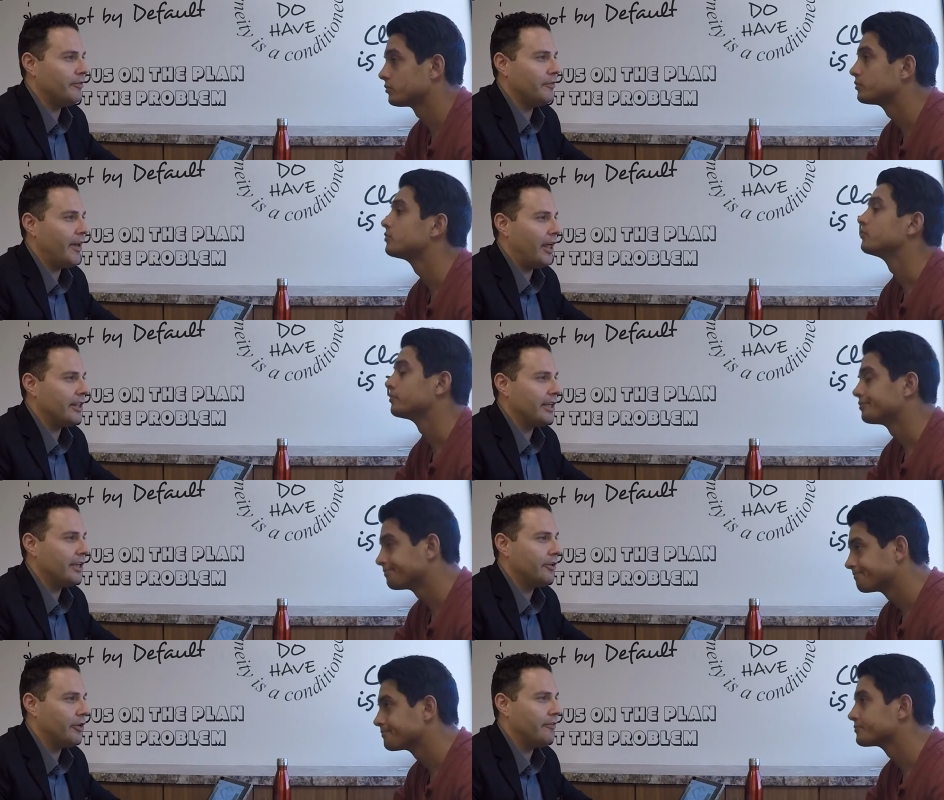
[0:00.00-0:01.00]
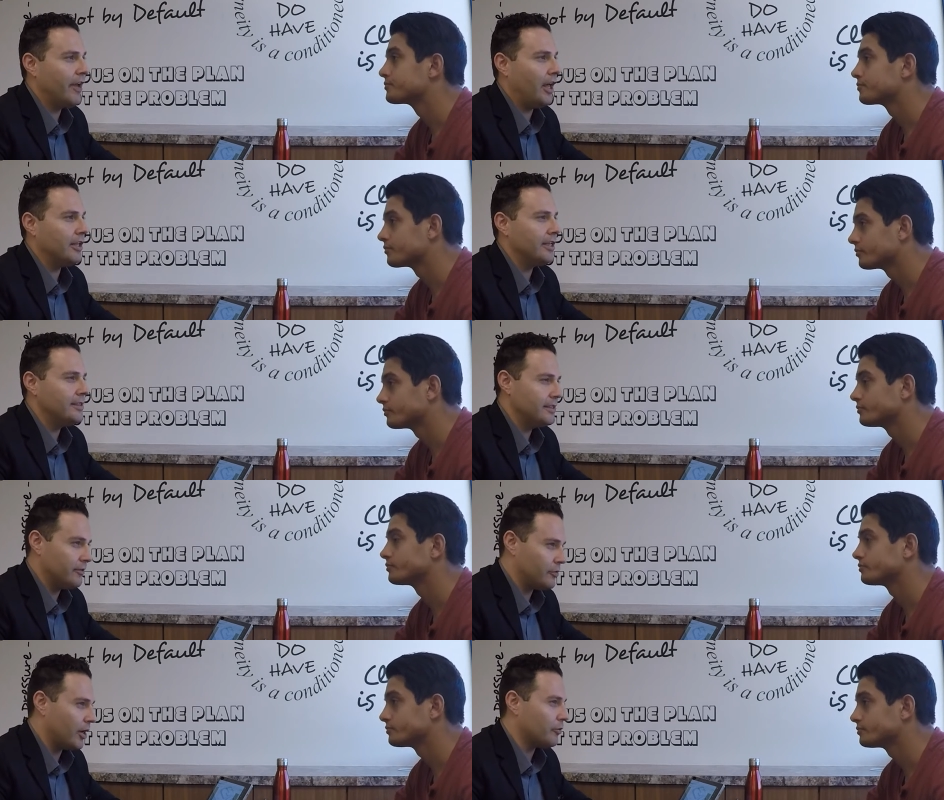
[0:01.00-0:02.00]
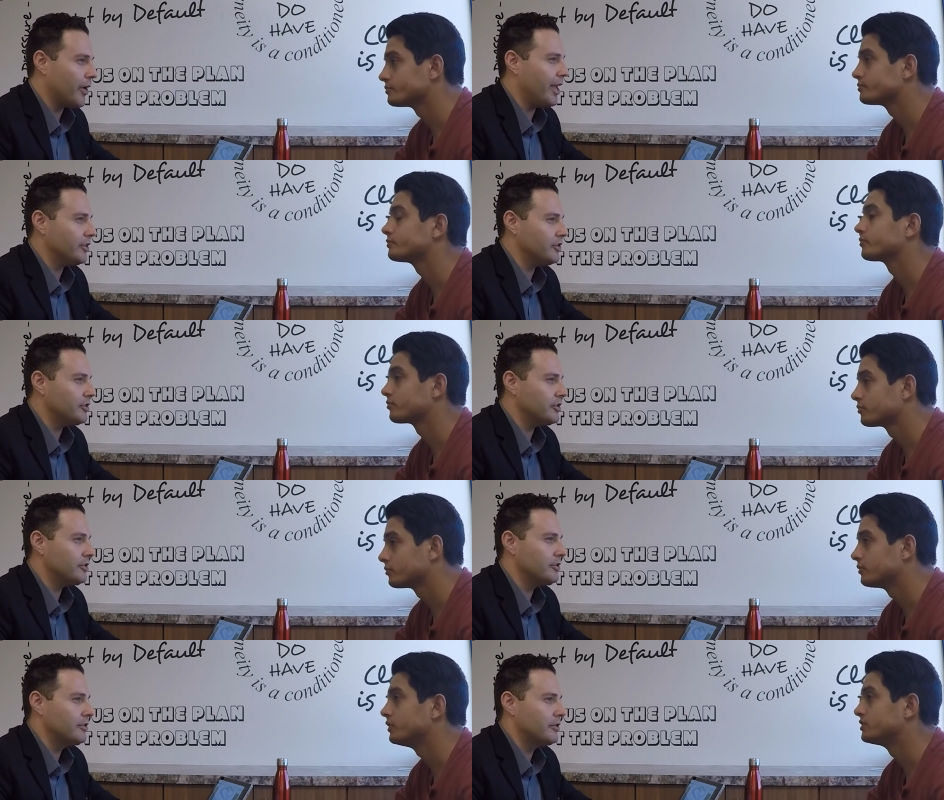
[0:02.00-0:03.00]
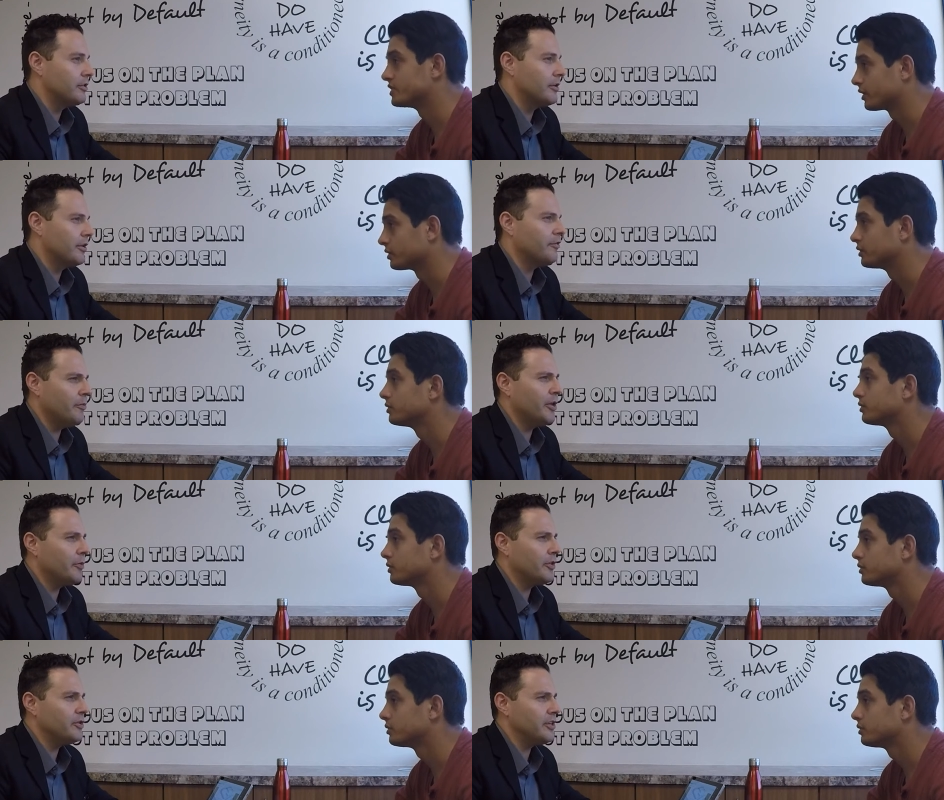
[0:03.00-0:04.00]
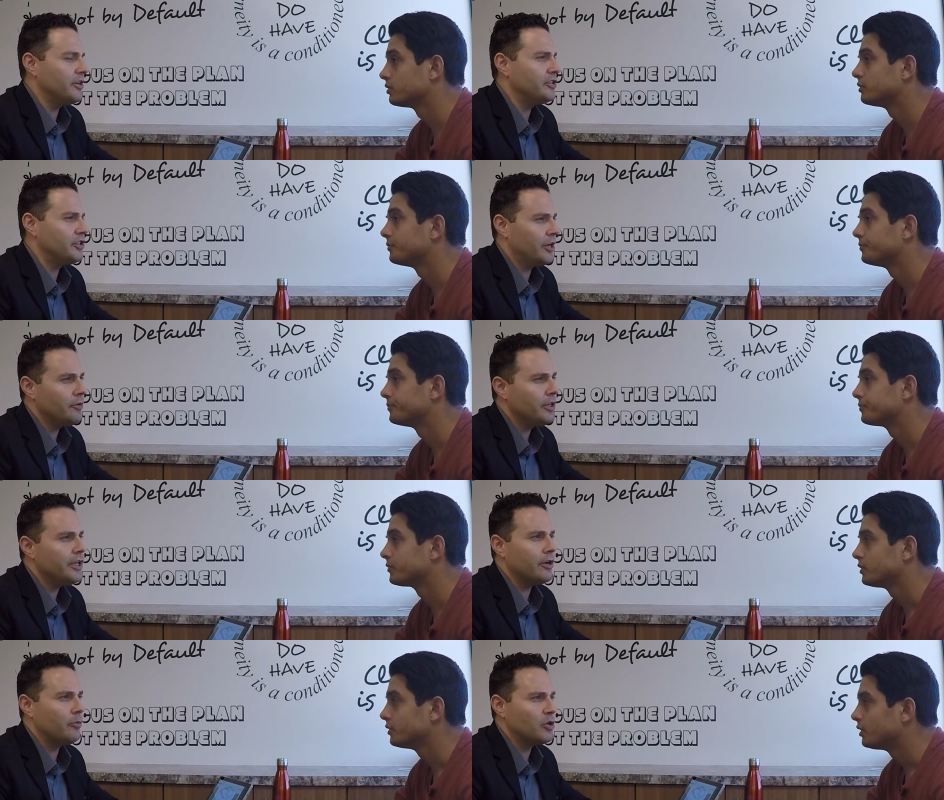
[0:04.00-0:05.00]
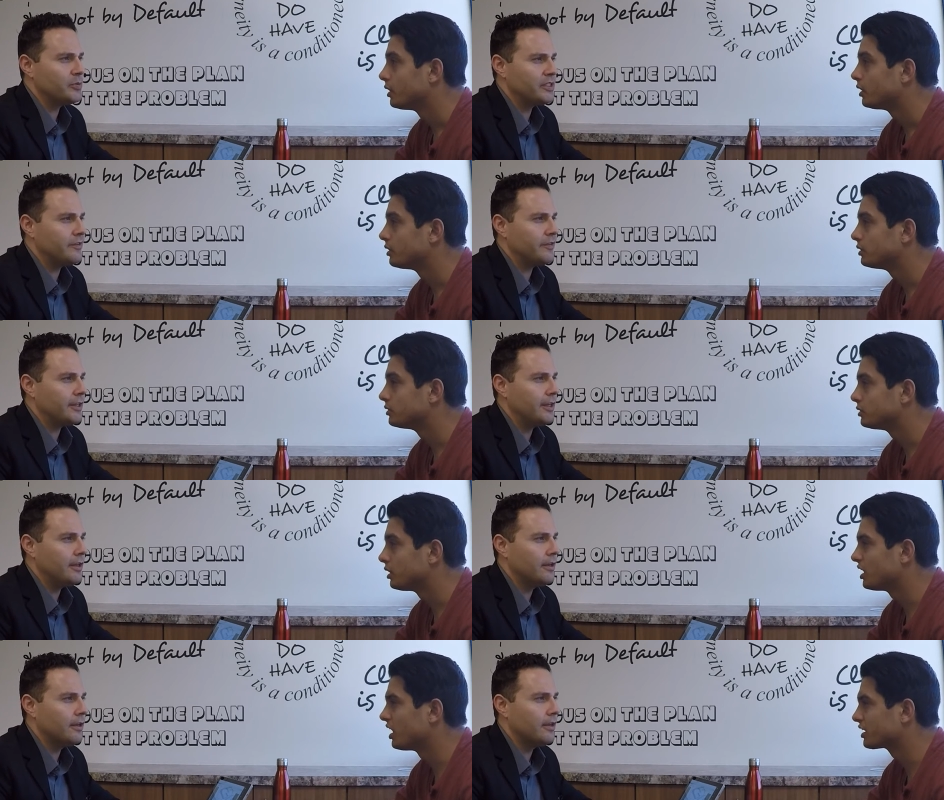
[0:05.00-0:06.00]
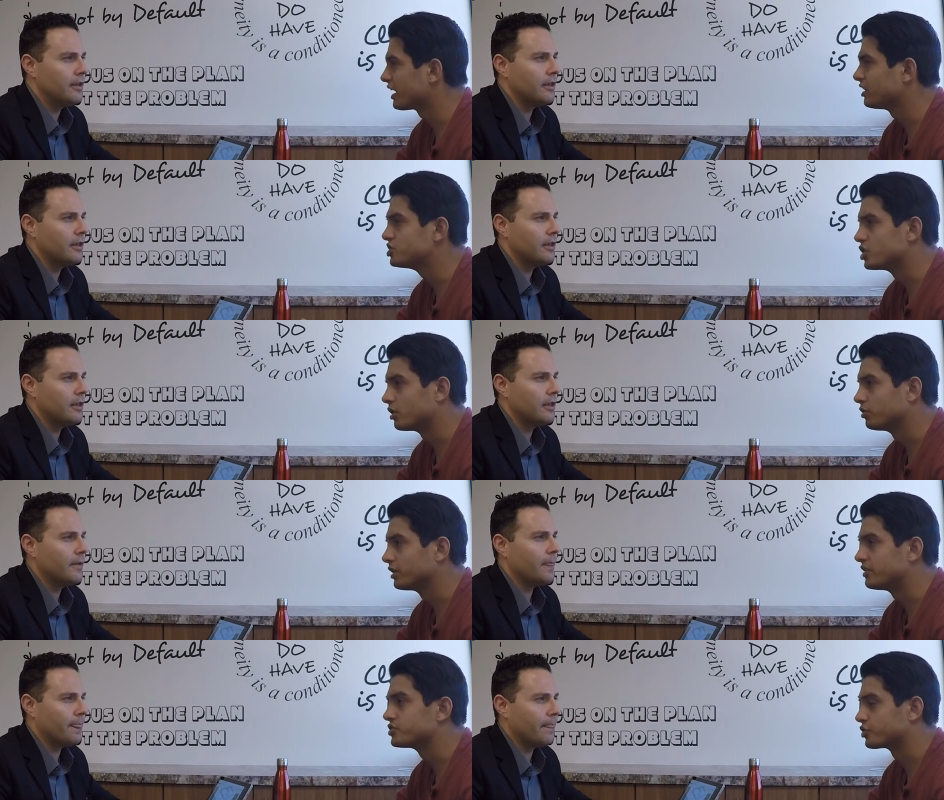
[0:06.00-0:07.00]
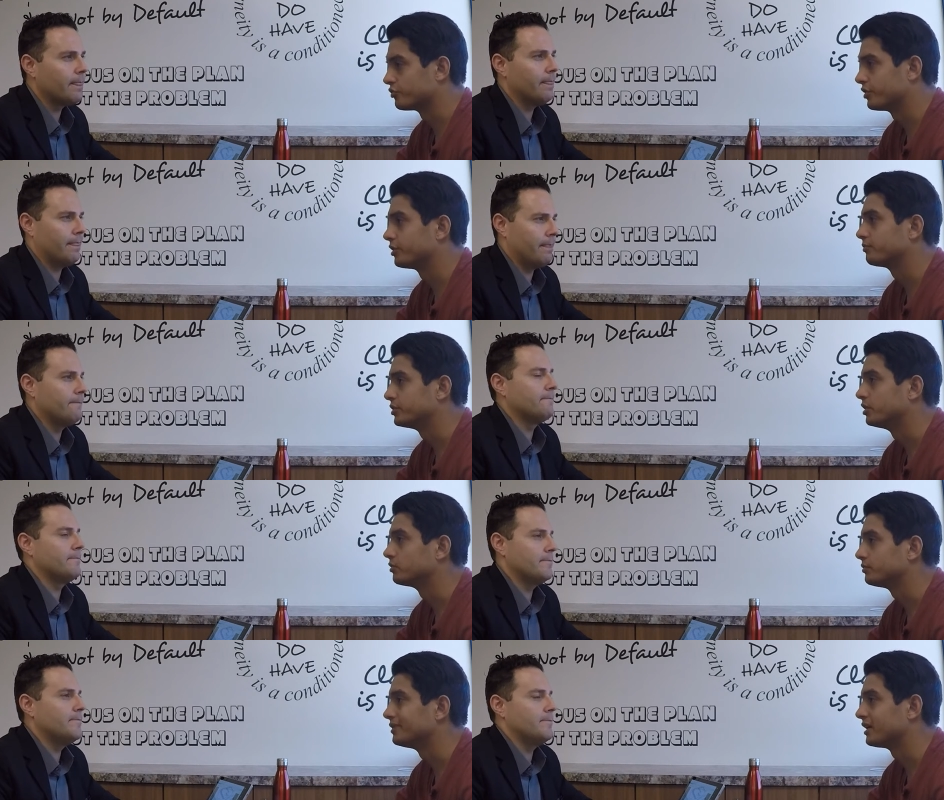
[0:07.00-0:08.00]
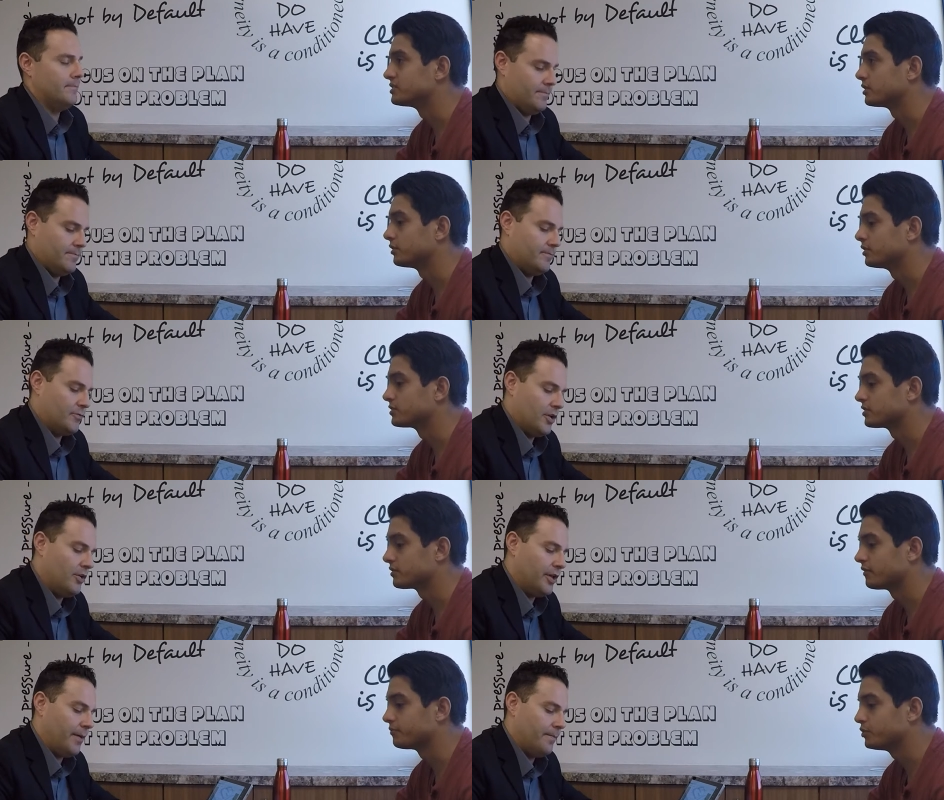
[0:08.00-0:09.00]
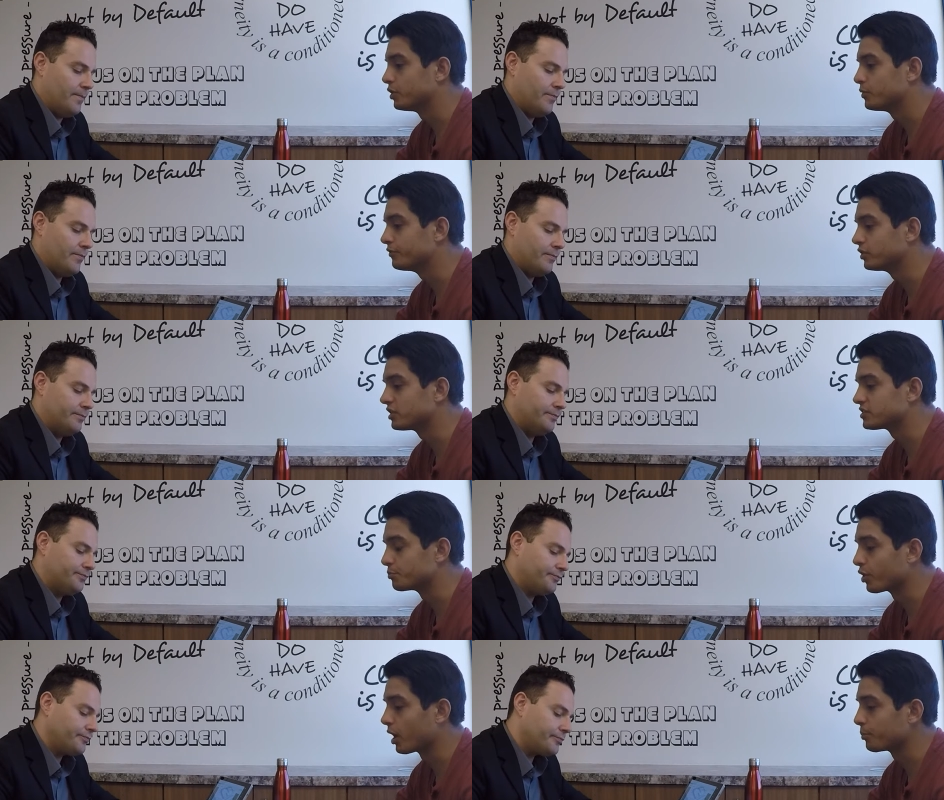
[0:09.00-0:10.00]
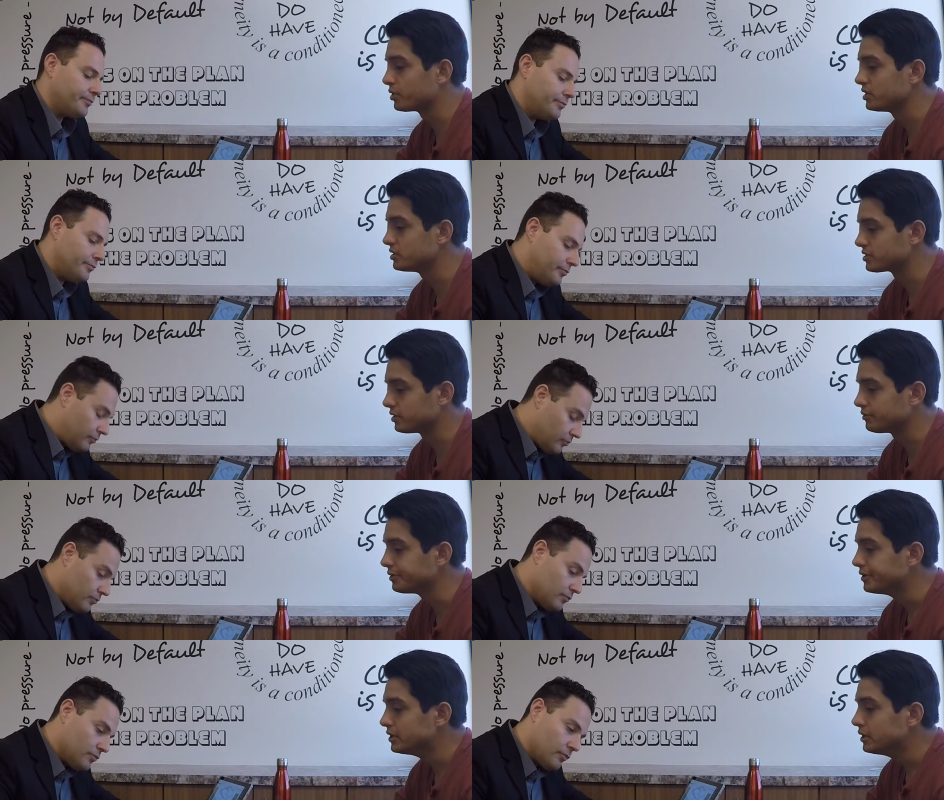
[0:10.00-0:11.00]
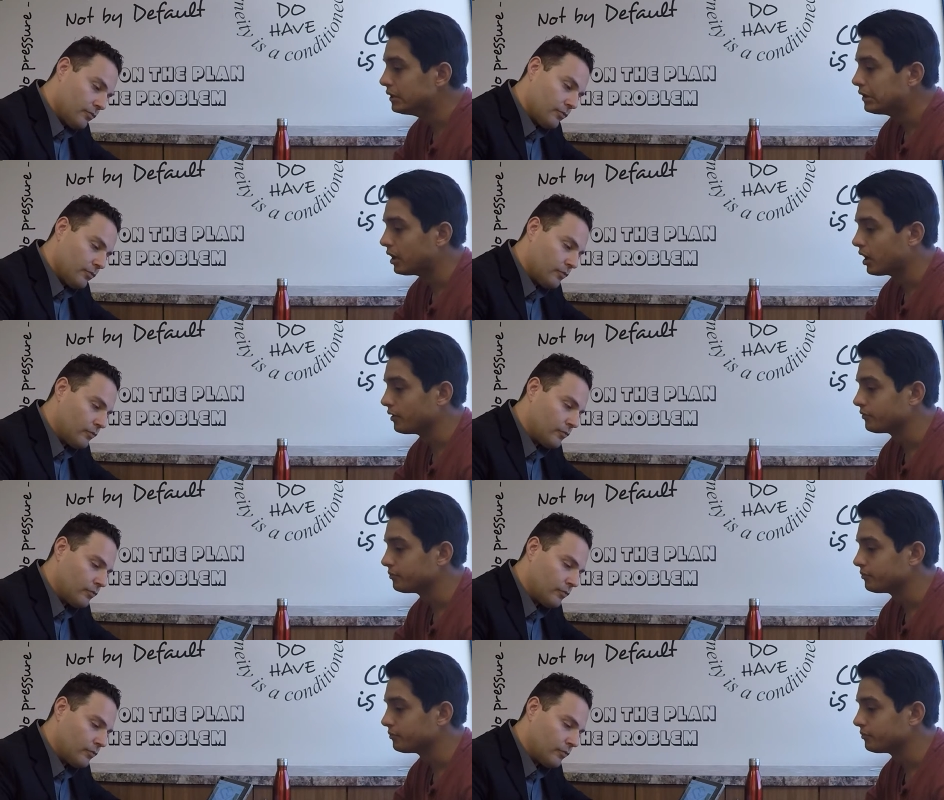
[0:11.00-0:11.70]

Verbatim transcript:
Speaker 1: of the valley, Green Valley, Silverado Ranch. Exactly. You're familiar with those areas generally, or more specifically?
Speaker 2: Uh, kind of generally. I just heard they're you know nice areas. okay. You know we've looked at some properties and uh,